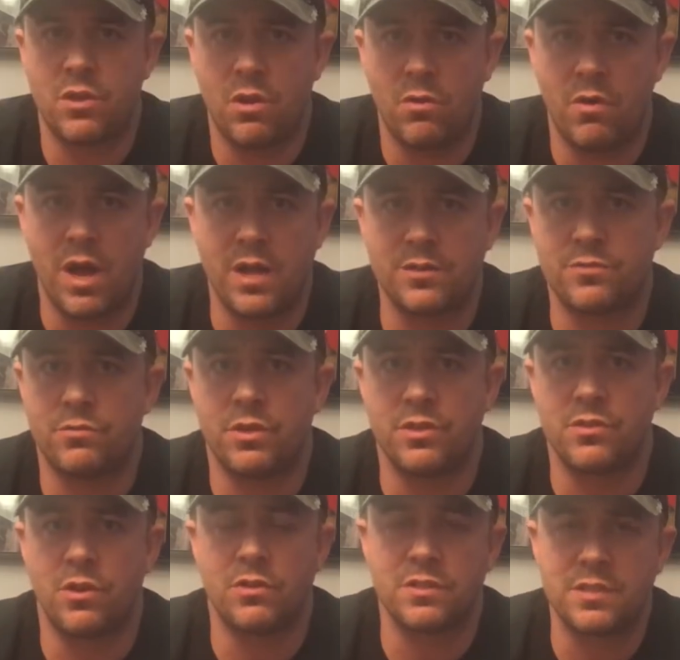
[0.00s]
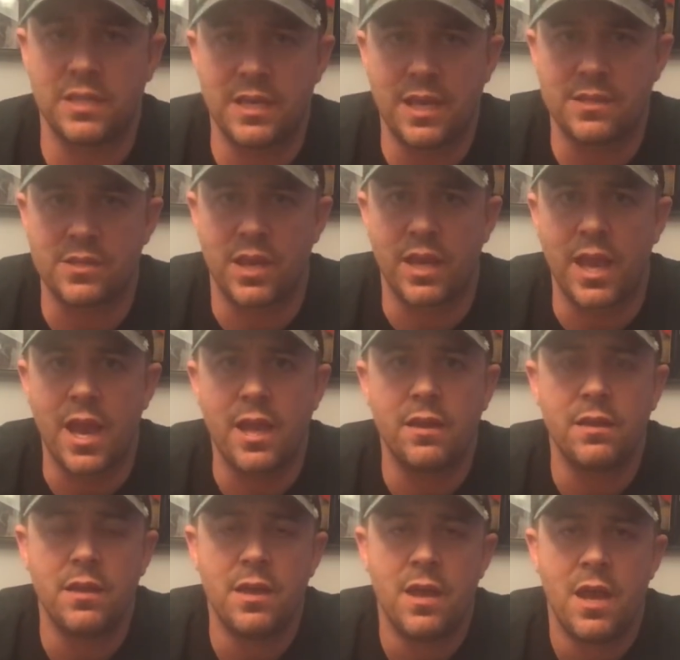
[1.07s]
I'll answer it as honestly as I can.